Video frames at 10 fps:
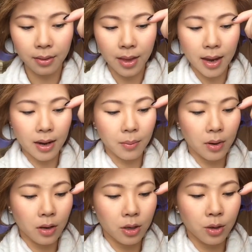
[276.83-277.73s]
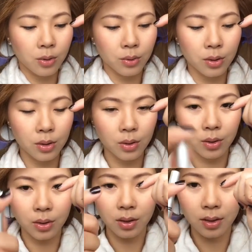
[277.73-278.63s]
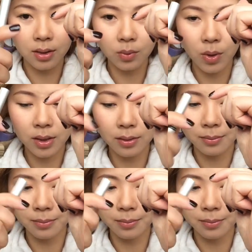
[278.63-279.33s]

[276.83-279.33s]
Then I'm going to use this one,